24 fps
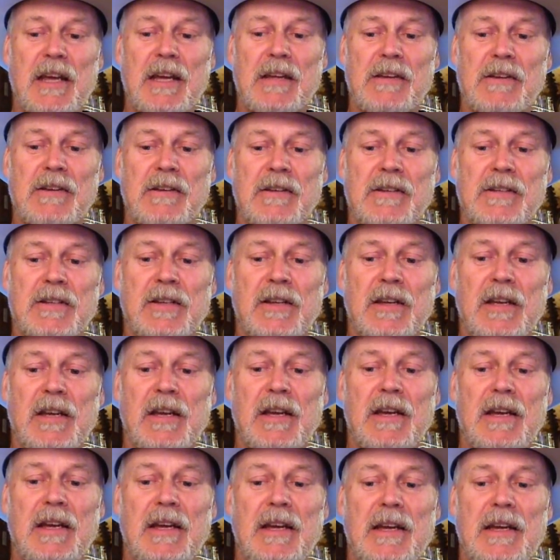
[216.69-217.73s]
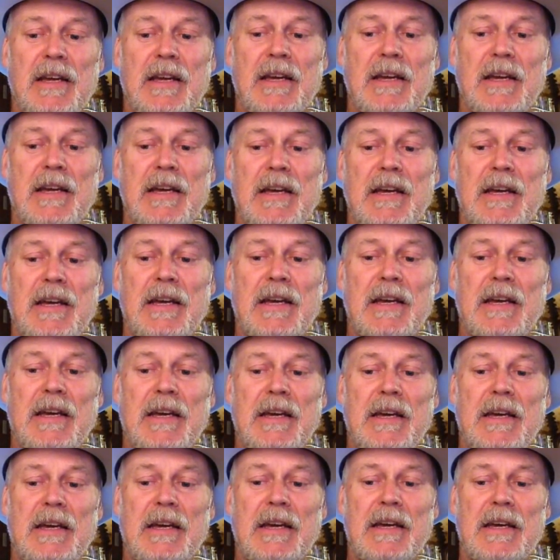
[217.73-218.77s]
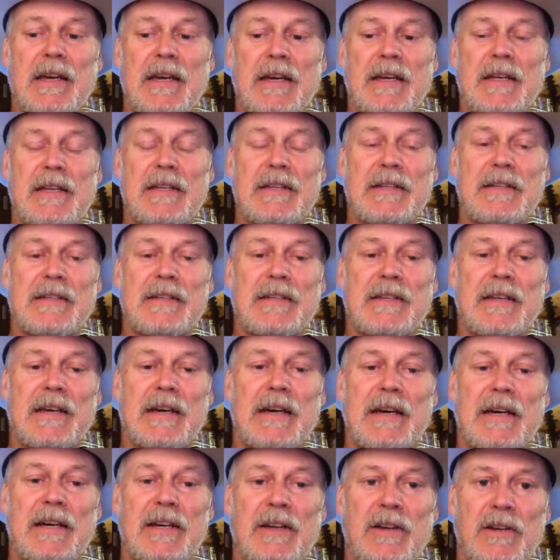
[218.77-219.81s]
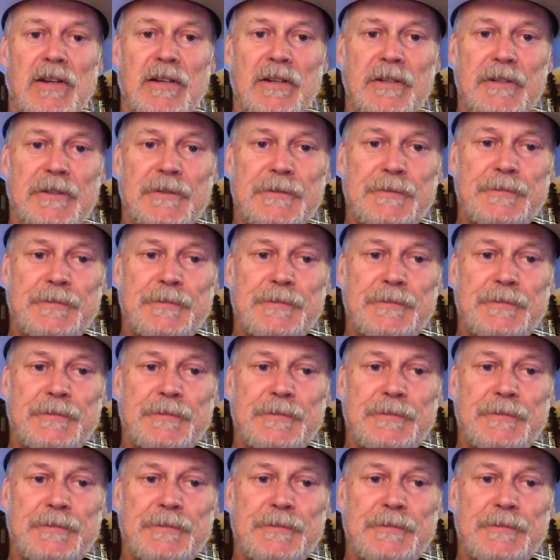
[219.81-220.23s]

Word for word: and and uh,